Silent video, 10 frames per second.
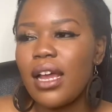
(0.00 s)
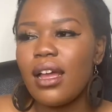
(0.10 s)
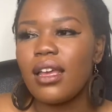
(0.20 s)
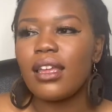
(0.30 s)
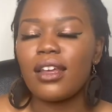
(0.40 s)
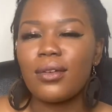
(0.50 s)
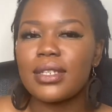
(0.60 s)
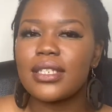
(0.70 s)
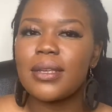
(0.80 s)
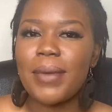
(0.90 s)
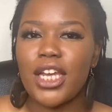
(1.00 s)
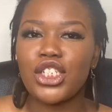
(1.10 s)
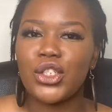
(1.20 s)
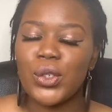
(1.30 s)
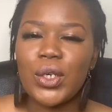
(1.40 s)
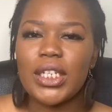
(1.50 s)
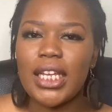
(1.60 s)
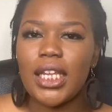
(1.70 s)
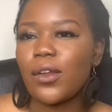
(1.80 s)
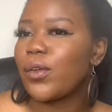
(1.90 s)
you know, to make sure that,
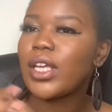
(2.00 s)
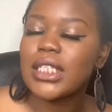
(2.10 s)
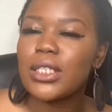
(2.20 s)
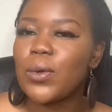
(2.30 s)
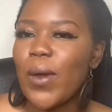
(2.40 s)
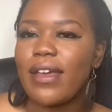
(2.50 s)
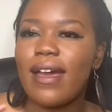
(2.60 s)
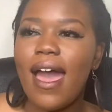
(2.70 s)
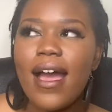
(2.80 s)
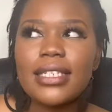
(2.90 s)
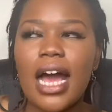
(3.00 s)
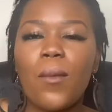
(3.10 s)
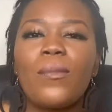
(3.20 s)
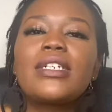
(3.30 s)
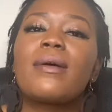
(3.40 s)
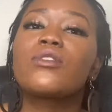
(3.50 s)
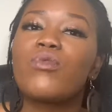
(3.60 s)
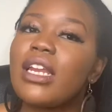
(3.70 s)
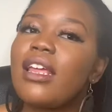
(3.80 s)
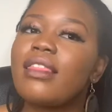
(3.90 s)
you know, you can still wear your hair down, which I was
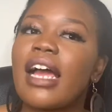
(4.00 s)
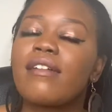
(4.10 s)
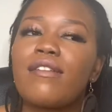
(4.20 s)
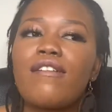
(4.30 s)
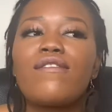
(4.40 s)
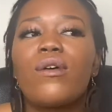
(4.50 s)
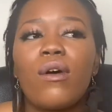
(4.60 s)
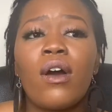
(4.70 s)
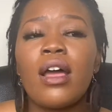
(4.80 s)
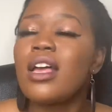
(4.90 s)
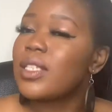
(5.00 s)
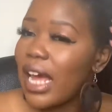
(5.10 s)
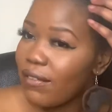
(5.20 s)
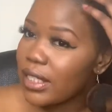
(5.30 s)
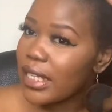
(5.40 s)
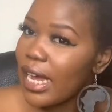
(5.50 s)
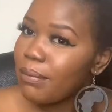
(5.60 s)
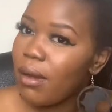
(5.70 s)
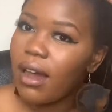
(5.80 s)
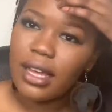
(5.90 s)
really thankful for. So I have a side
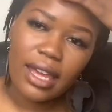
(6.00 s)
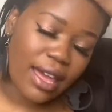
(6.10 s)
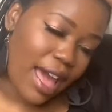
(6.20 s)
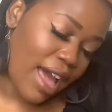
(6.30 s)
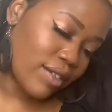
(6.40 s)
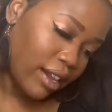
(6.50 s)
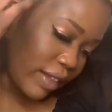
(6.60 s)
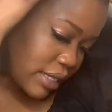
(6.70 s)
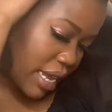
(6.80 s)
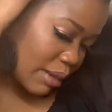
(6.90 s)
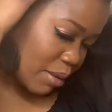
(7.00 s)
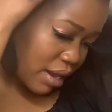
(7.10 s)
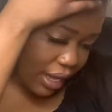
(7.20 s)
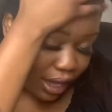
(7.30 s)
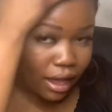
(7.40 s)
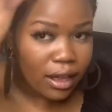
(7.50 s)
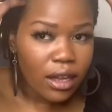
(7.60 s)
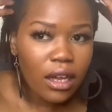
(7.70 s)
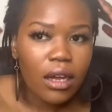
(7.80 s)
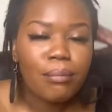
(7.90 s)
part here, I have another side part here,
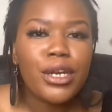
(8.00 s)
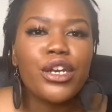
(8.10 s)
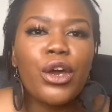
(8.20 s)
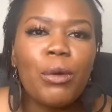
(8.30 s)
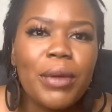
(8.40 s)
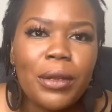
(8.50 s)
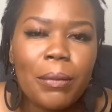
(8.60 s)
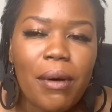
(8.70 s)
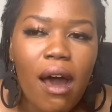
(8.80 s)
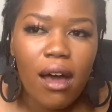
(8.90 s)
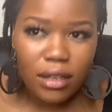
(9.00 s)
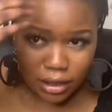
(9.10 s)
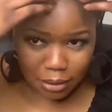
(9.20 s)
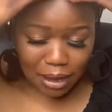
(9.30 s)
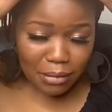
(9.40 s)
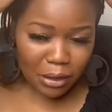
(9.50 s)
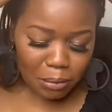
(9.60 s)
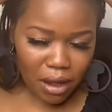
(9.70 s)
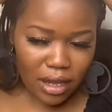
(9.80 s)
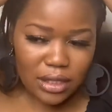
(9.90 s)
but no middle part. So my middle
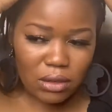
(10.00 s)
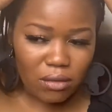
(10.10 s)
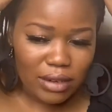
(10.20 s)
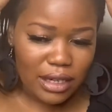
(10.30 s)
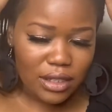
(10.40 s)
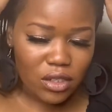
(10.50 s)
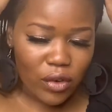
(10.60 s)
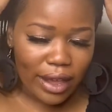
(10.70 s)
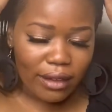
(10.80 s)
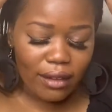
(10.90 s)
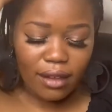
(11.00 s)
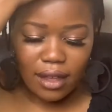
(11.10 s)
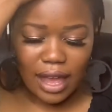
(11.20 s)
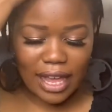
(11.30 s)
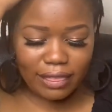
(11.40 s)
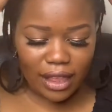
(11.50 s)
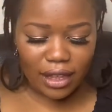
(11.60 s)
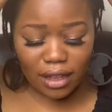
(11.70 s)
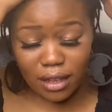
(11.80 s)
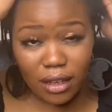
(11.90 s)
part is not really straight. I
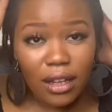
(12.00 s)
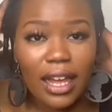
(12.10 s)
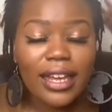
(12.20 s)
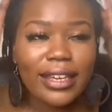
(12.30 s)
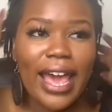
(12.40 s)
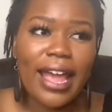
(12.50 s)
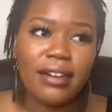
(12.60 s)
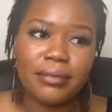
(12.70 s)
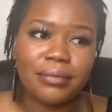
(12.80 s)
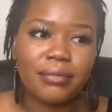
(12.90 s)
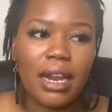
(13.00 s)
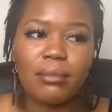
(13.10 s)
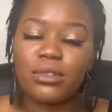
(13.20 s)
think, again, I'm